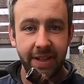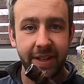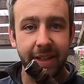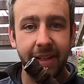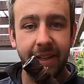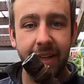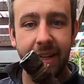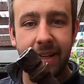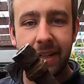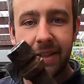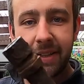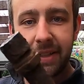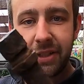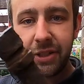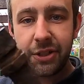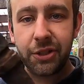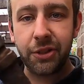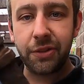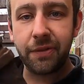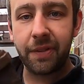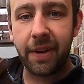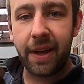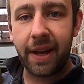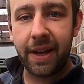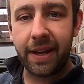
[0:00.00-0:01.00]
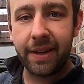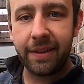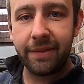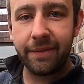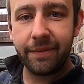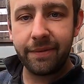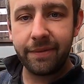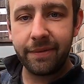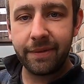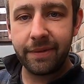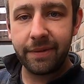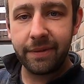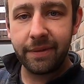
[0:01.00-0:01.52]
there, that condition of that
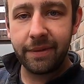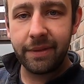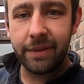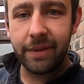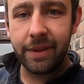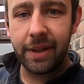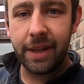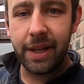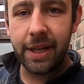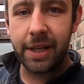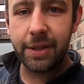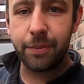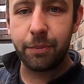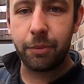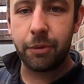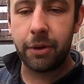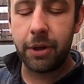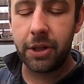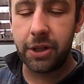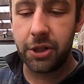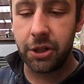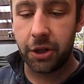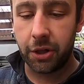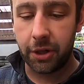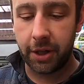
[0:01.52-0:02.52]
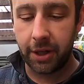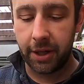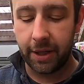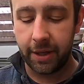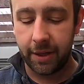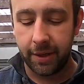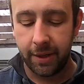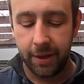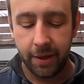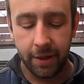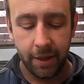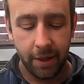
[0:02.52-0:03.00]
is pretty shocking.